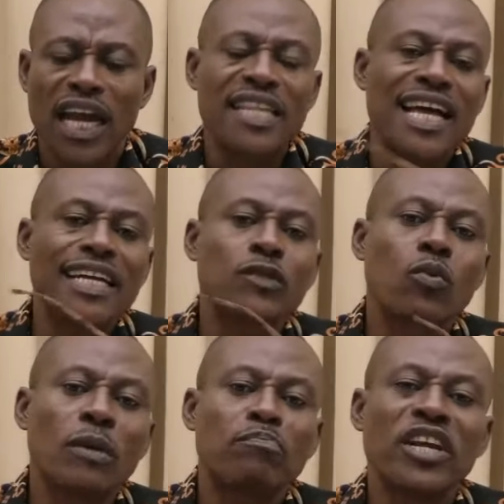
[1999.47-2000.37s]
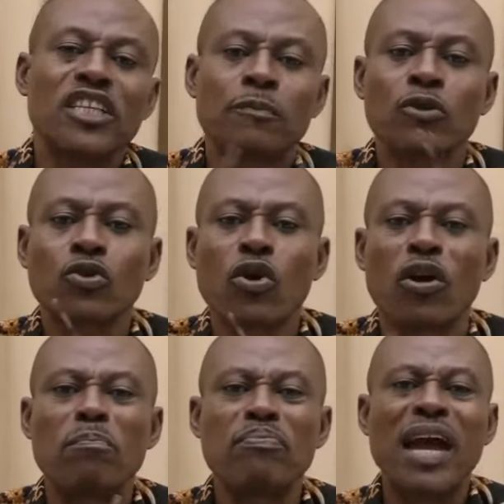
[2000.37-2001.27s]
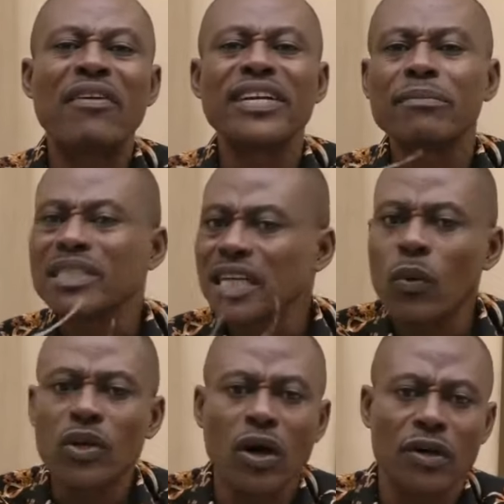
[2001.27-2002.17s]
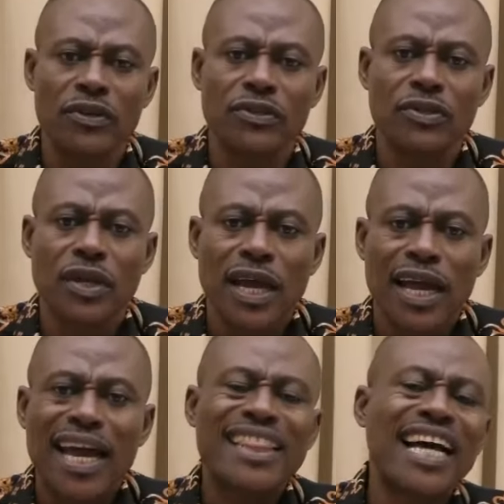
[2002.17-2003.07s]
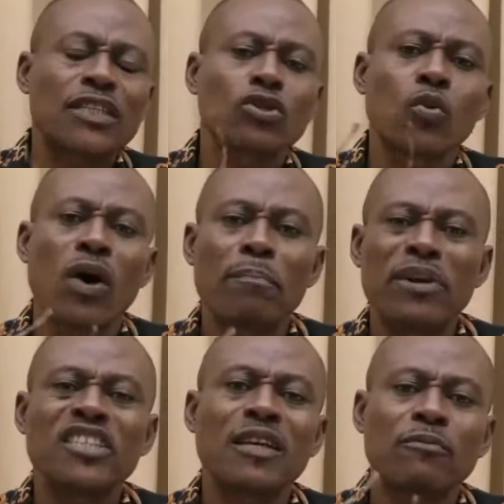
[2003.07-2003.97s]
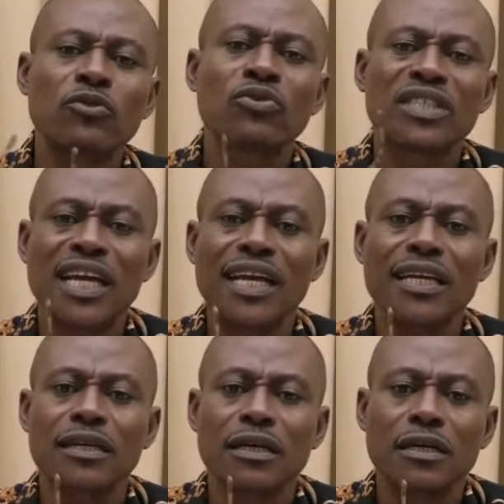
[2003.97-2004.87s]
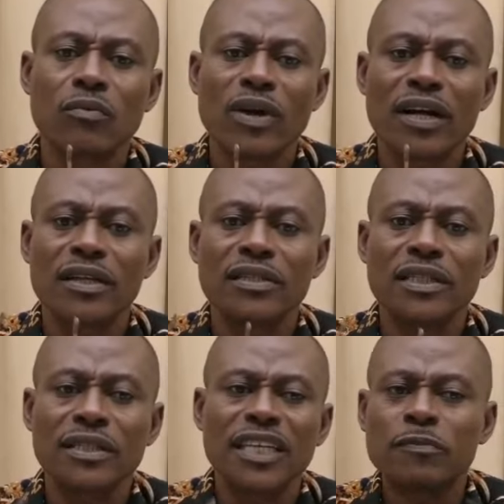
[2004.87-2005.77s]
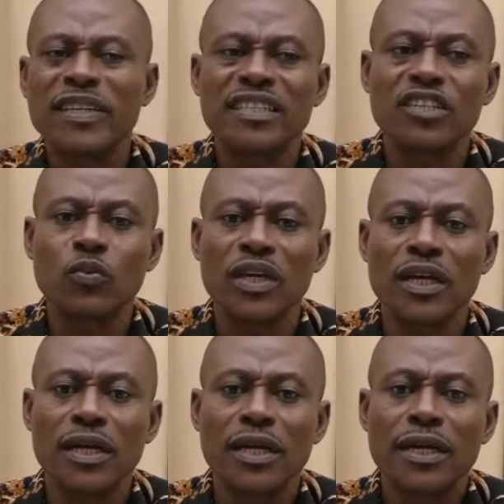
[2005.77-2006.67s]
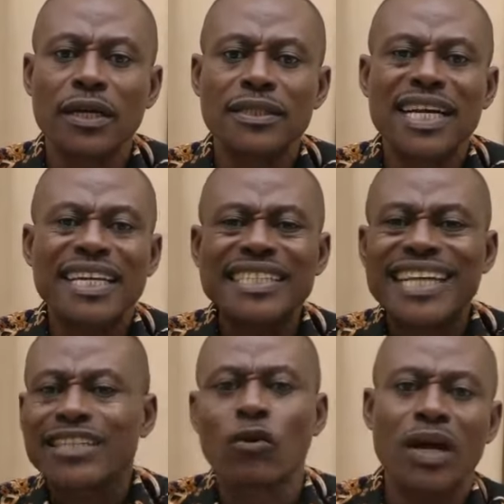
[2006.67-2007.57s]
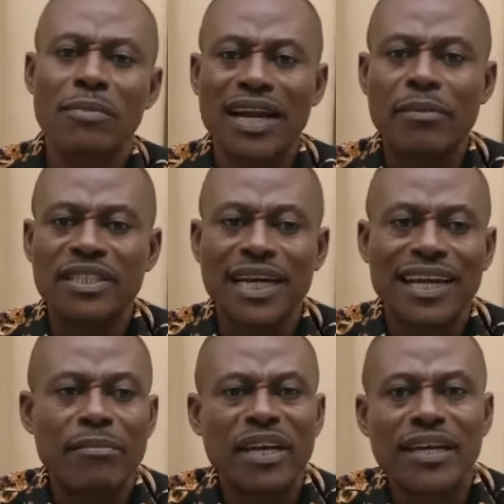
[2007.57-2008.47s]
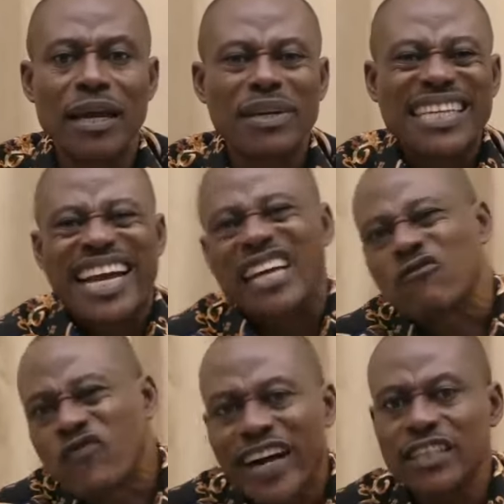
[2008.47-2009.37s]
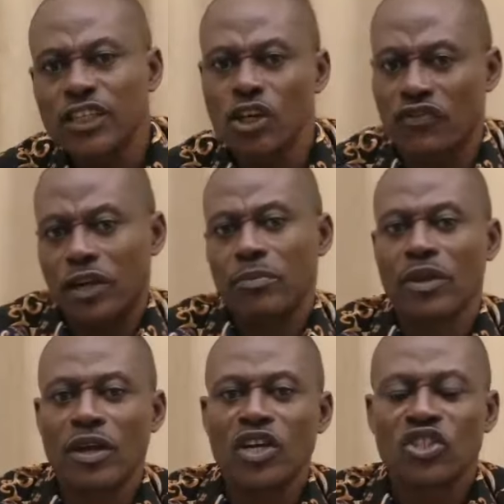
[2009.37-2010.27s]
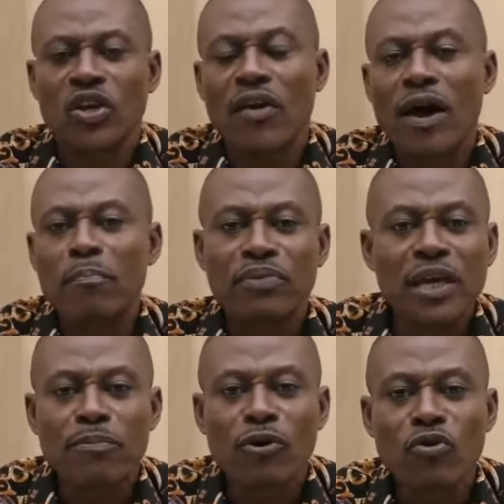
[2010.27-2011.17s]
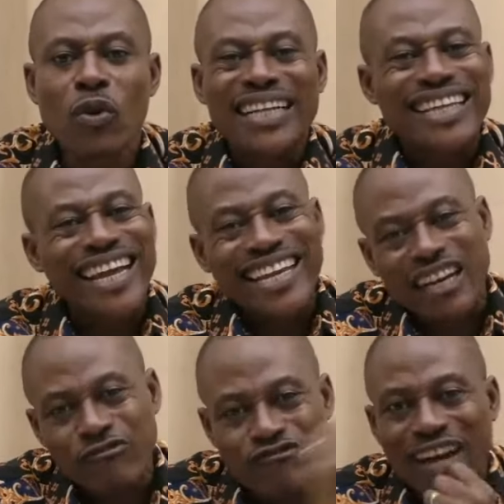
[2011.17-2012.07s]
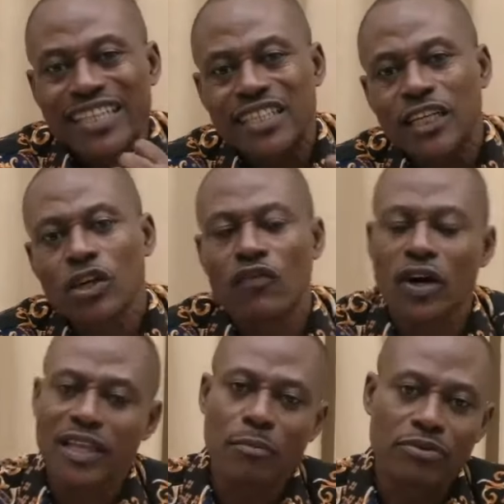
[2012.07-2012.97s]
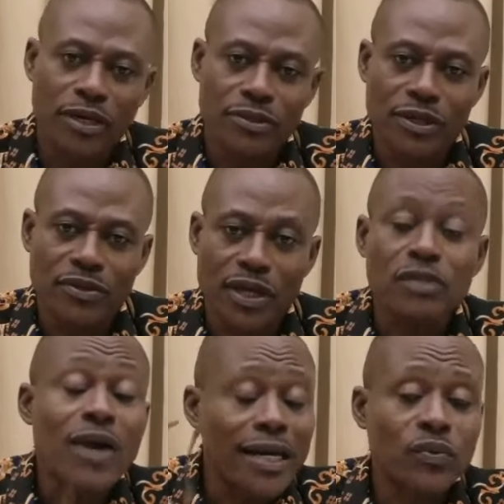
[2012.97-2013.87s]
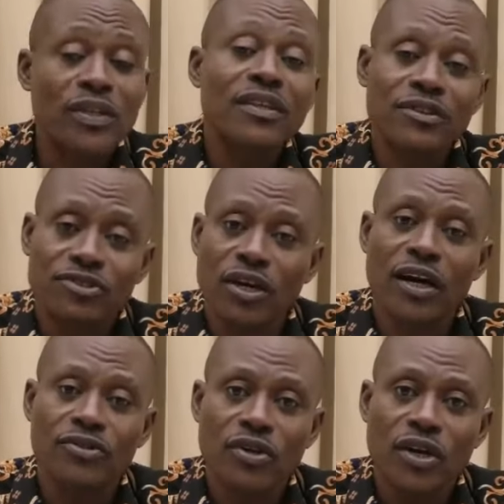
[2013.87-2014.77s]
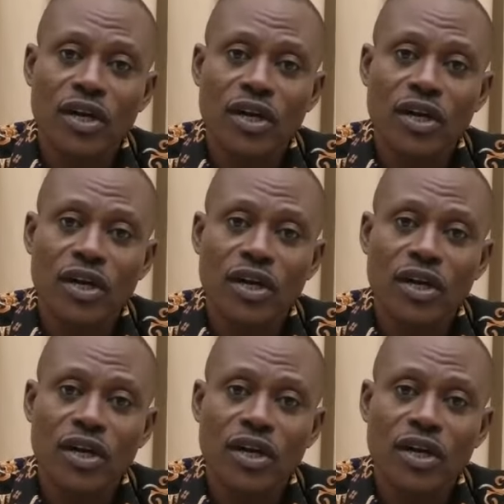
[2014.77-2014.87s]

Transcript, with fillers: And that is what brings people to comparing themselves with others. And that's also what brings people to saying, well, this person is weak. That means that let me take advantage of him. So there are people who are taking advantage of other brethren right within the church,